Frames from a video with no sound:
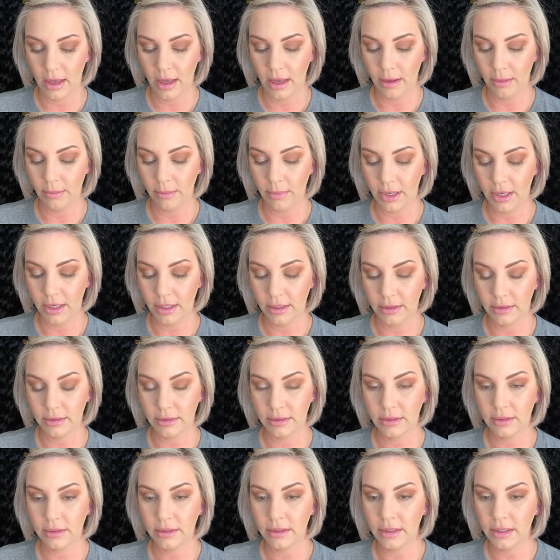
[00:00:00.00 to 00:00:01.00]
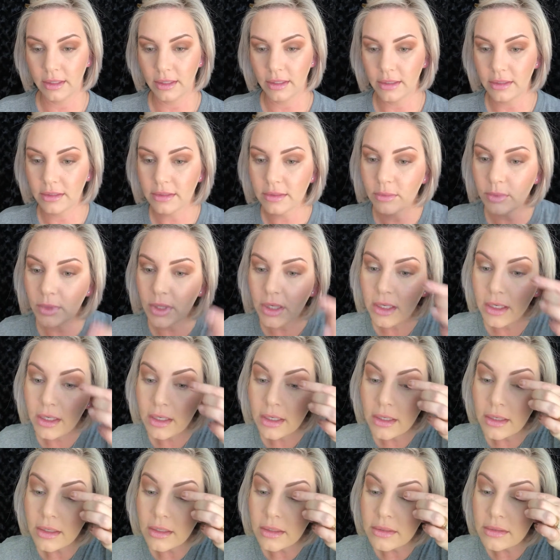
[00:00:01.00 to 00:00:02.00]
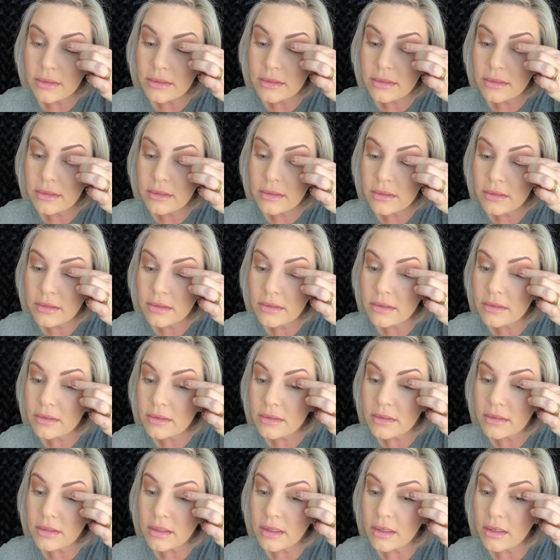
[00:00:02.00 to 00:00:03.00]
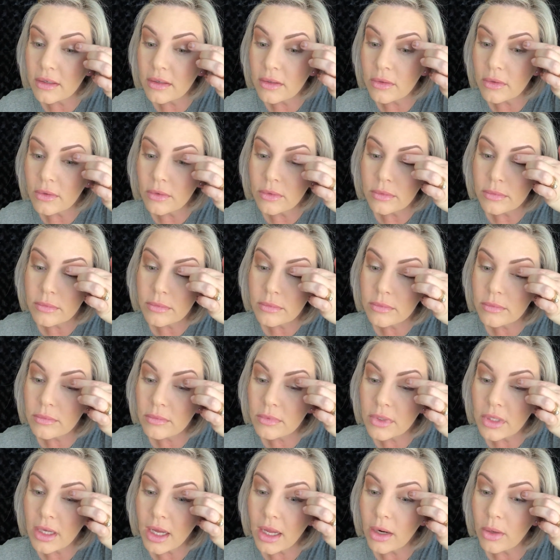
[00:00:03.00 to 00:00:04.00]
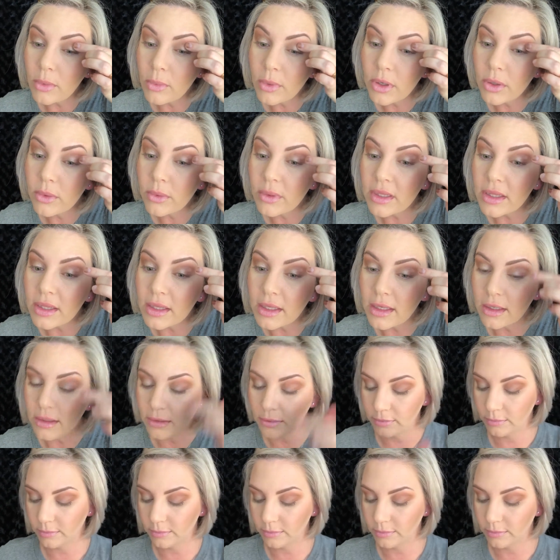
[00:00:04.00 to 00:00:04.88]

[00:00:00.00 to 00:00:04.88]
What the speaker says: But it is what it is, so gotta work with it.